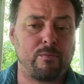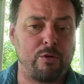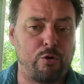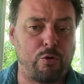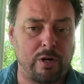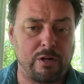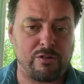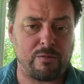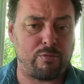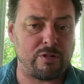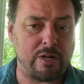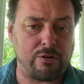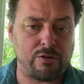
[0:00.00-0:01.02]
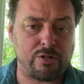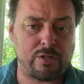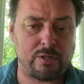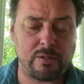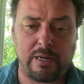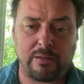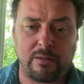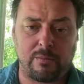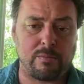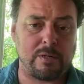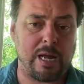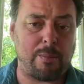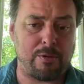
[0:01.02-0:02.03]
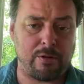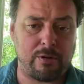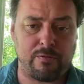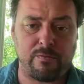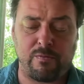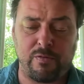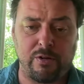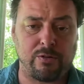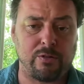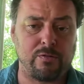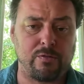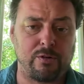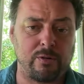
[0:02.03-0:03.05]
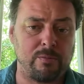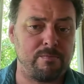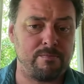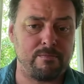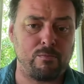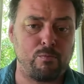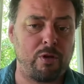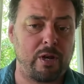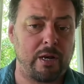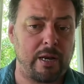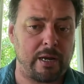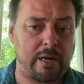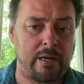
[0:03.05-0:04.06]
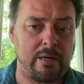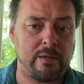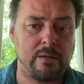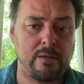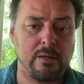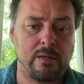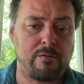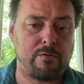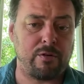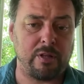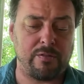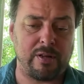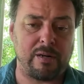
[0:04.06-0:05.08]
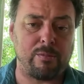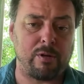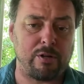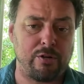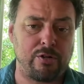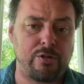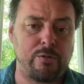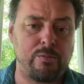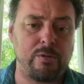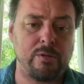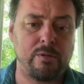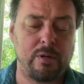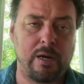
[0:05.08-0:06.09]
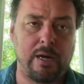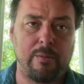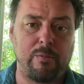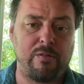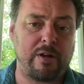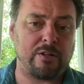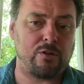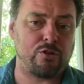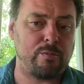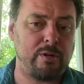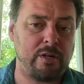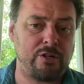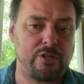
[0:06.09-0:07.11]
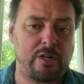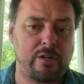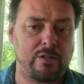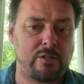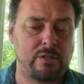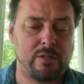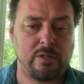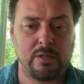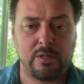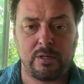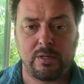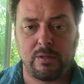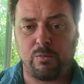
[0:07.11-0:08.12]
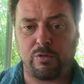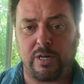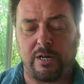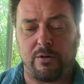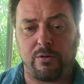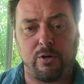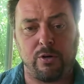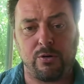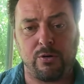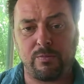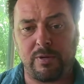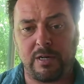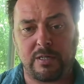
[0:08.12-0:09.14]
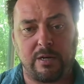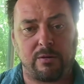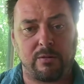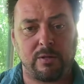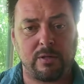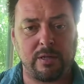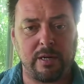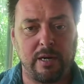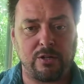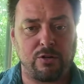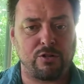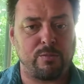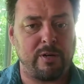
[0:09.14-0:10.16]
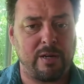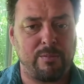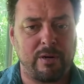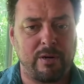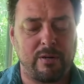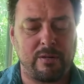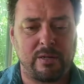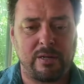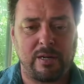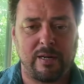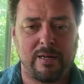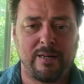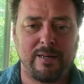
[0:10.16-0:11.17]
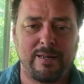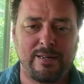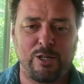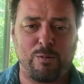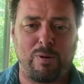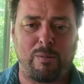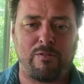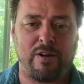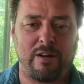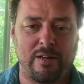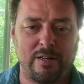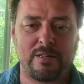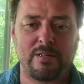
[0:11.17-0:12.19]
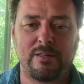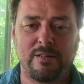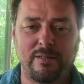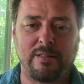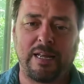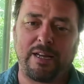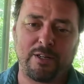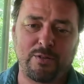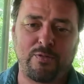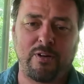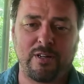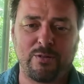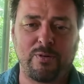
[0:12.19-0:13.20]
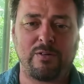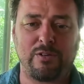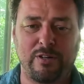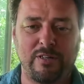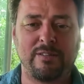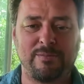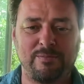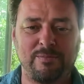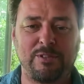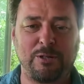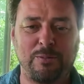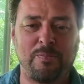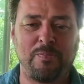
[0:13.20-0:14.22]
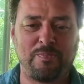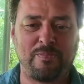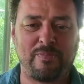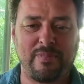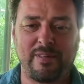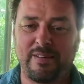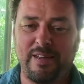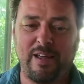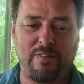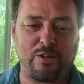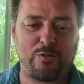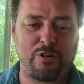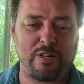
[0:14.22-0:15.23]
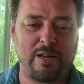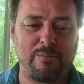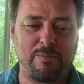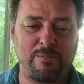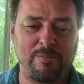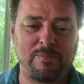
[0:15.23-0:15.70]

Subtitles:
recordings from presenters at the top of their field for more than a decade, freely available on YouTube. We've got social media channels, which I don't know because I don't engage social media, but you can probably find us, like us, friend us, whatever. So yeah, thanks for your time.